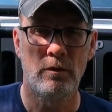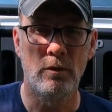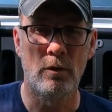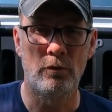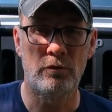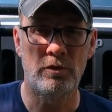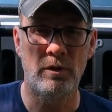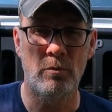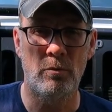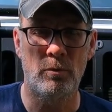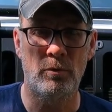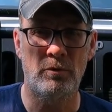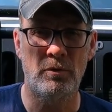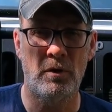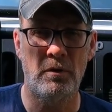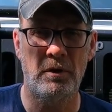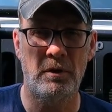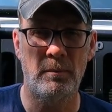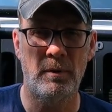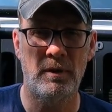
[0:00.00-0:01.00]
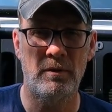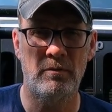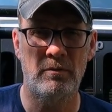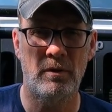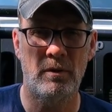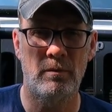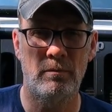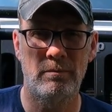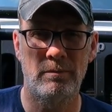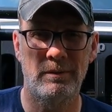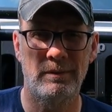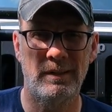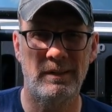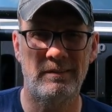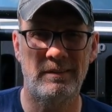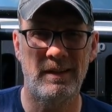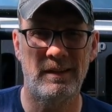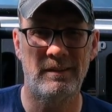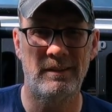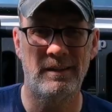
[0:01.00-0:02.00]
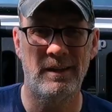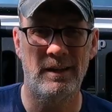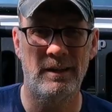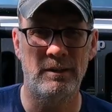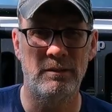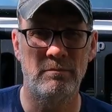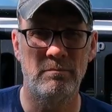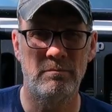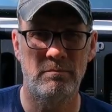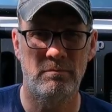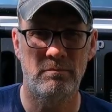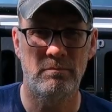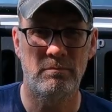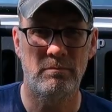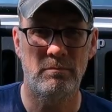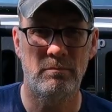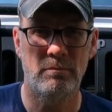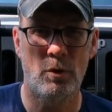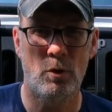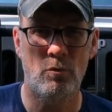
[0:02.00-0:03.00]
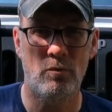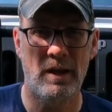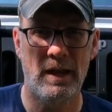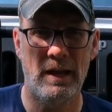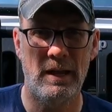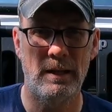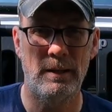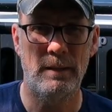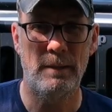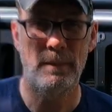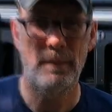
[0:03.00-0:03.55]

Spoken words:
you'll see what we're talking about. So let's get to getting. All right.